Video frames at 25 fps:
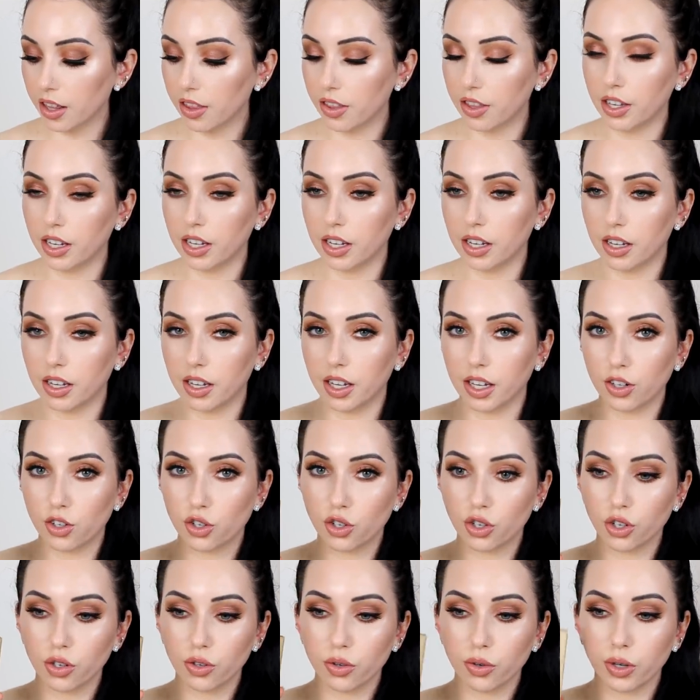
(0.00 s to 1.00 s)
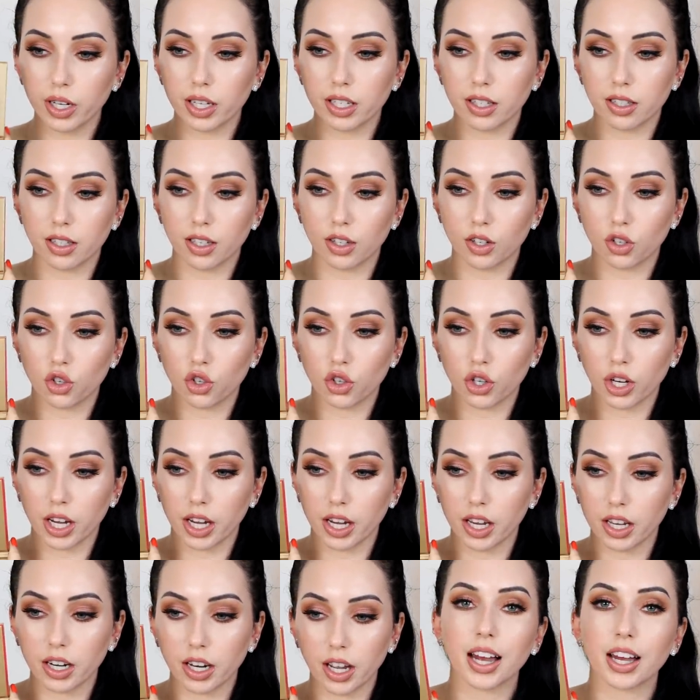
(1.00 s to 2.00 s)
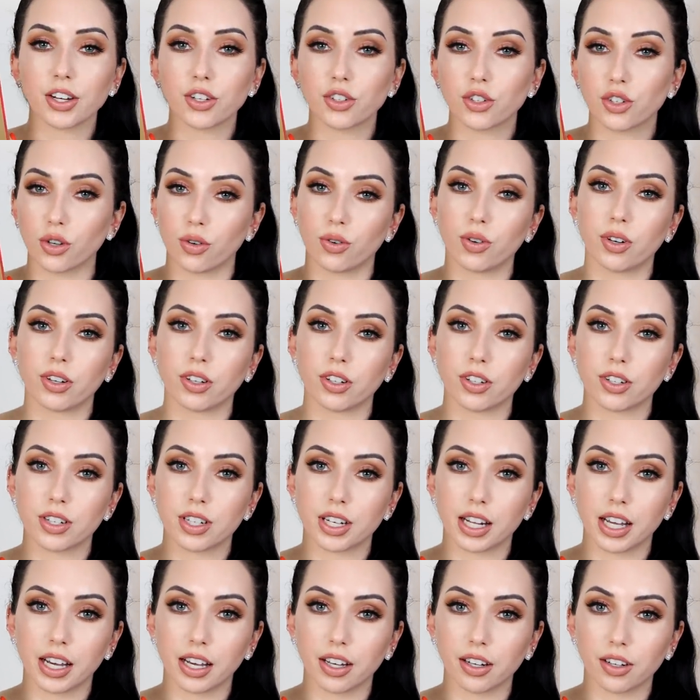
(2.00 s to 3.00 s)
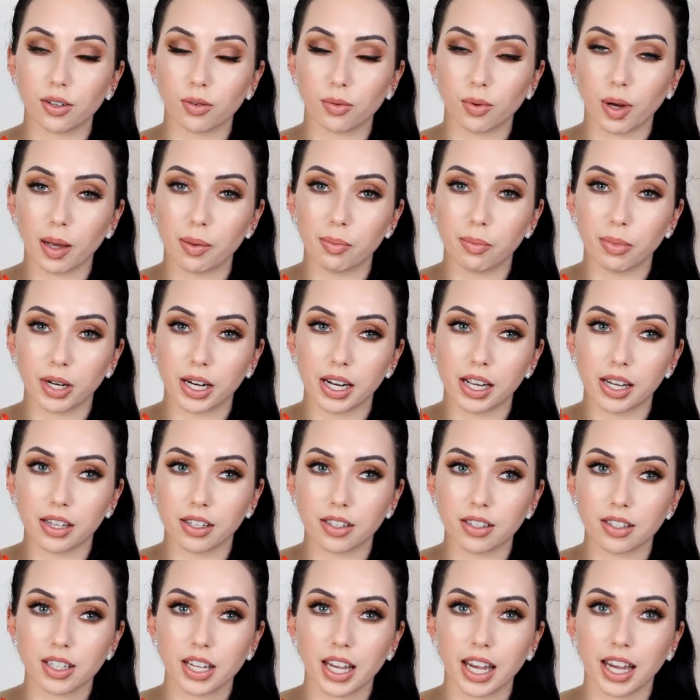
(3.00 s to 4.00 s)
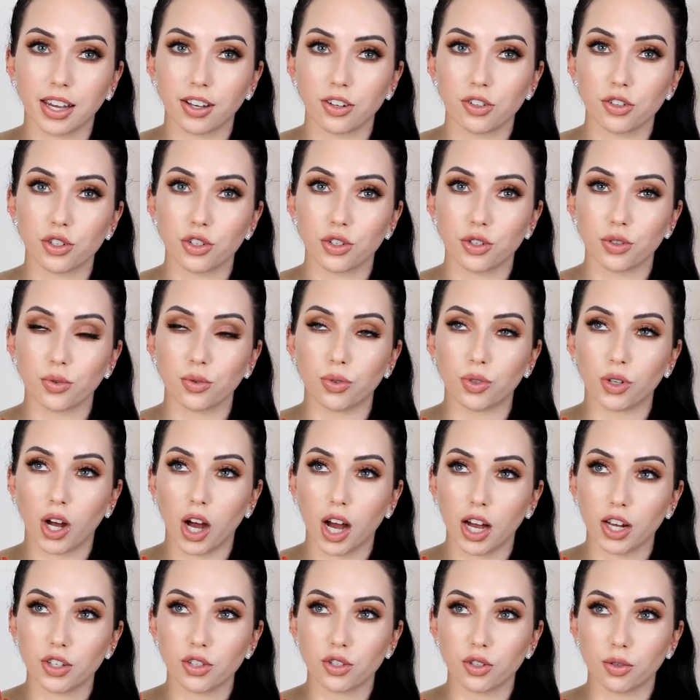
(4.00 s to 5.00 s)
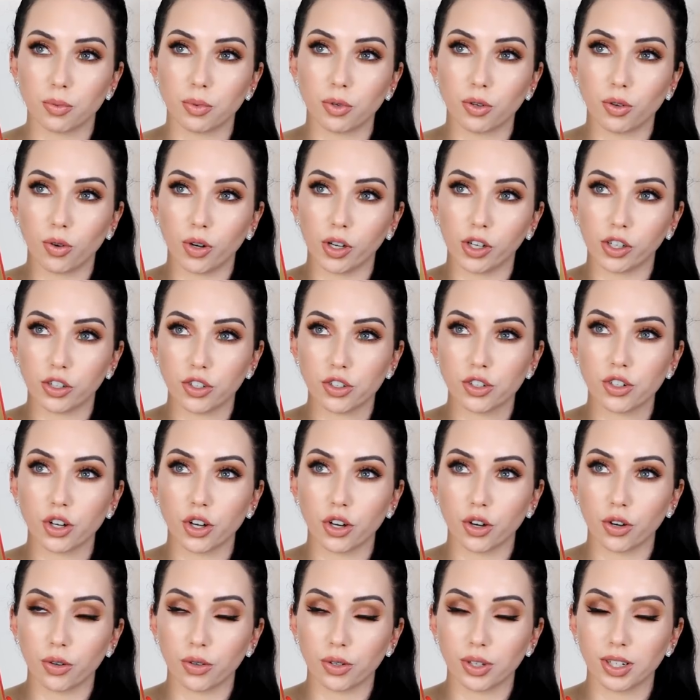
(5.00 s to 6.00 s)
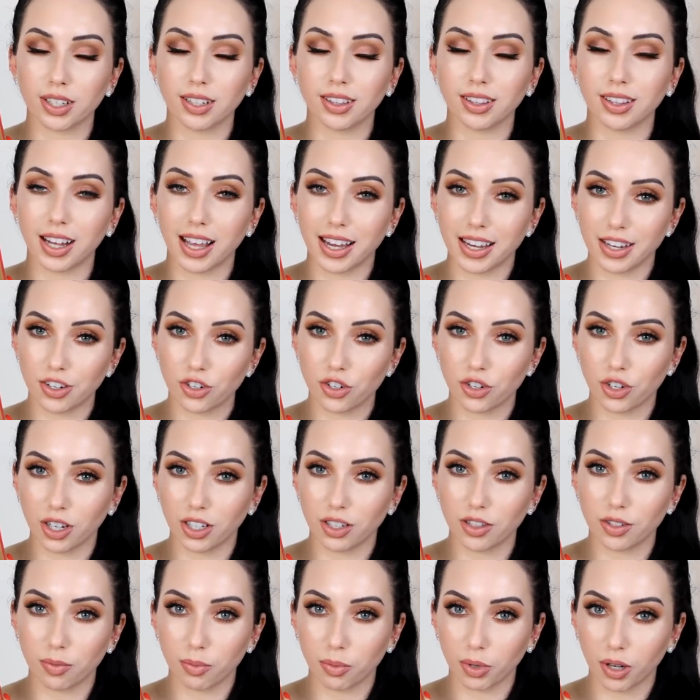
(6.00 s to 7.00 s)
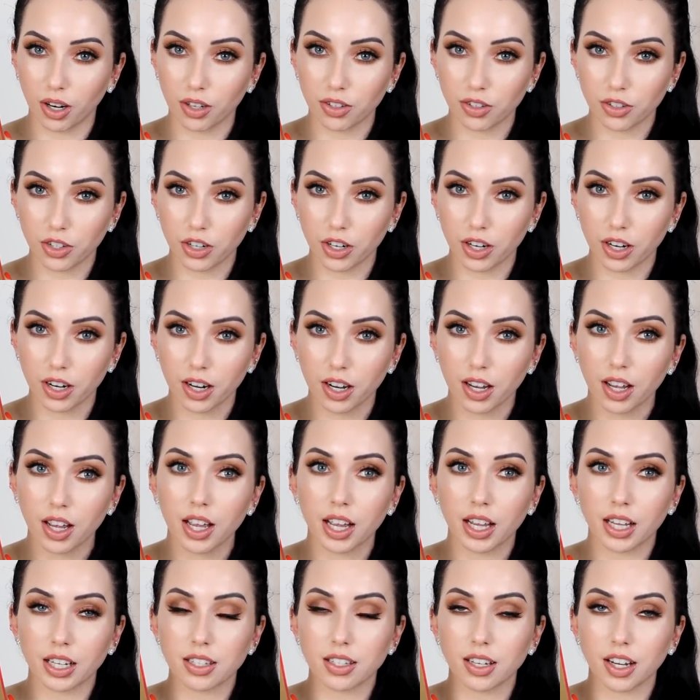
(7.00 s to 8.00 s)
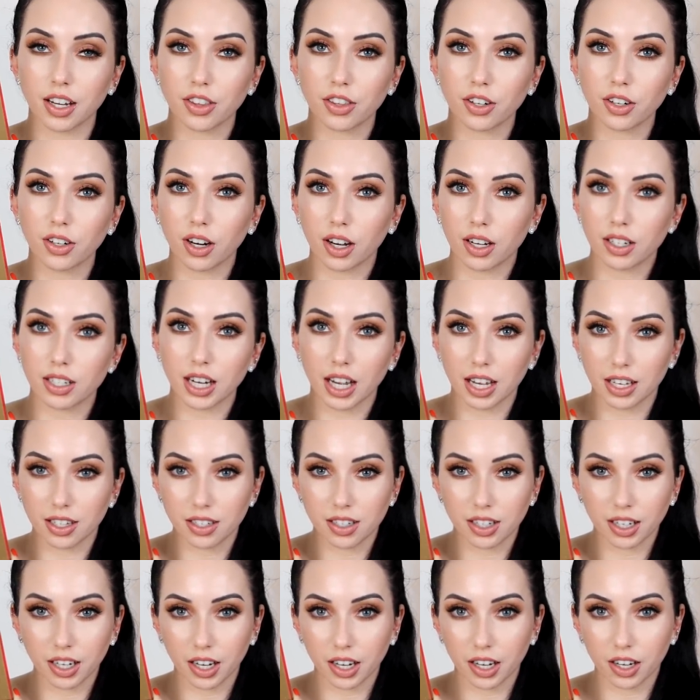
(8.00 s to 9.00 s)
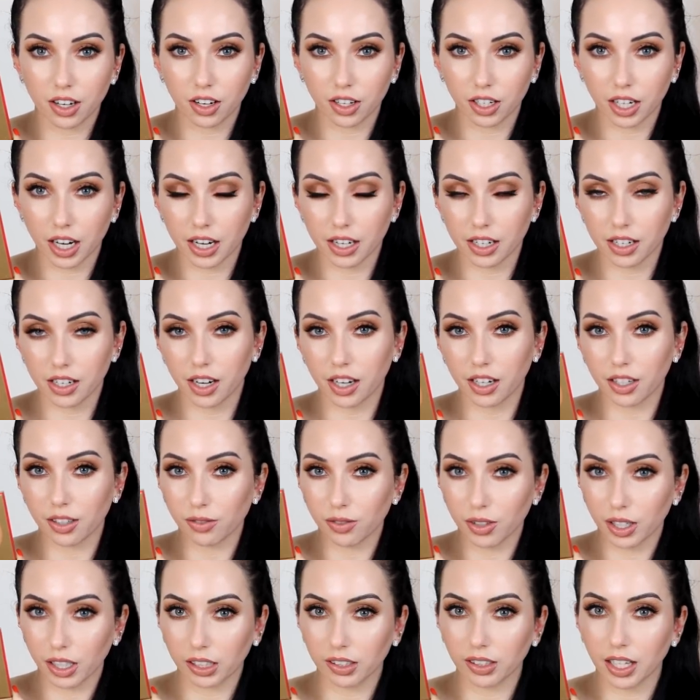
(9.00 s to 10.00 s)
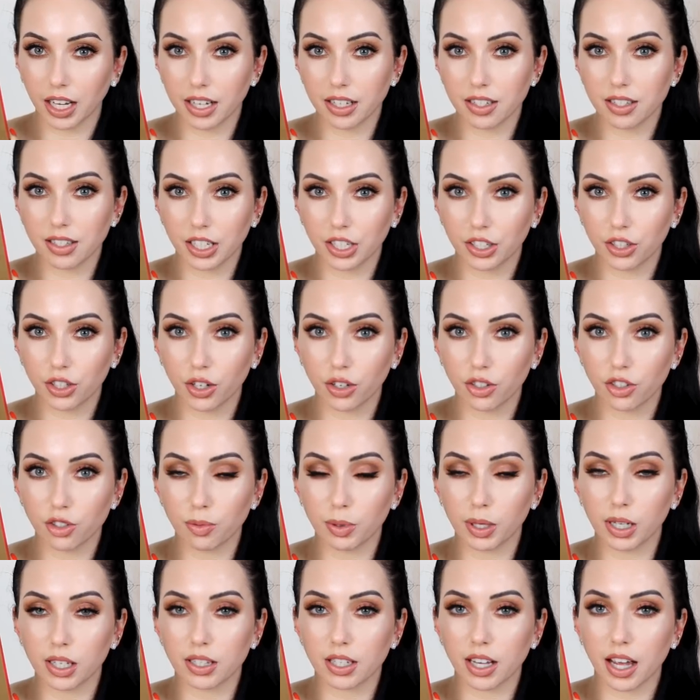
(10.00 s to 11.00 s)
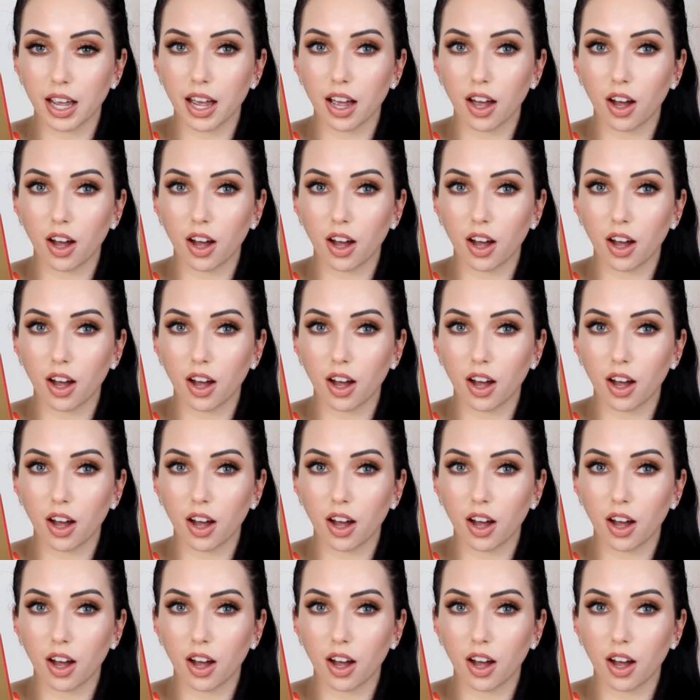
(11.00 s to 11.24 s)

The issue is the shade. I don't understand why brands can't do not super orange toned light shades of bronzer. It's like they're not testing it on any kind of like light skin tones because